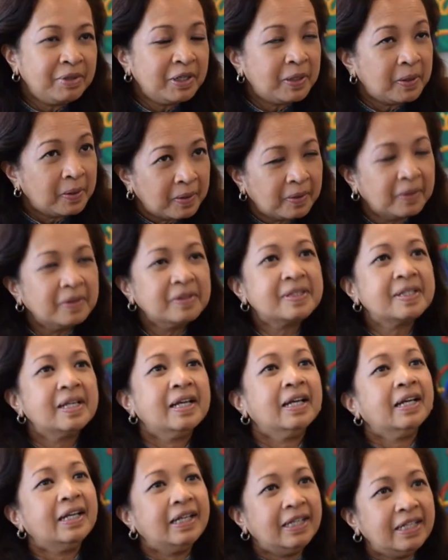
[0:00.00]
Because
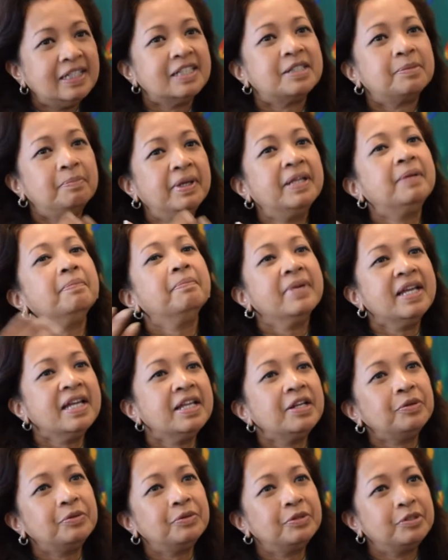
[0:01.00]
it's been
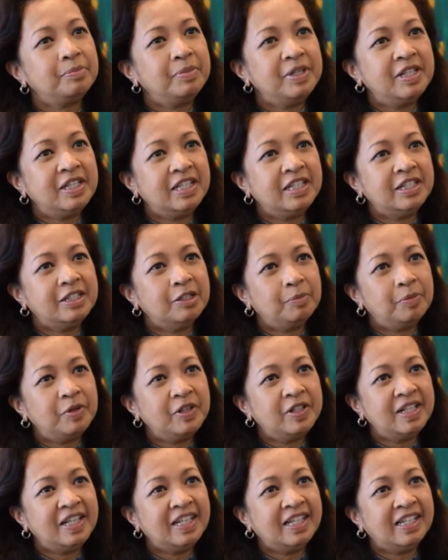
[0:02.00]
men who's been
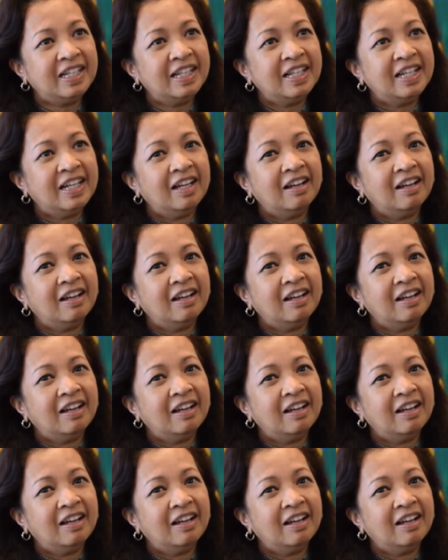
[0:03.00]
interpreting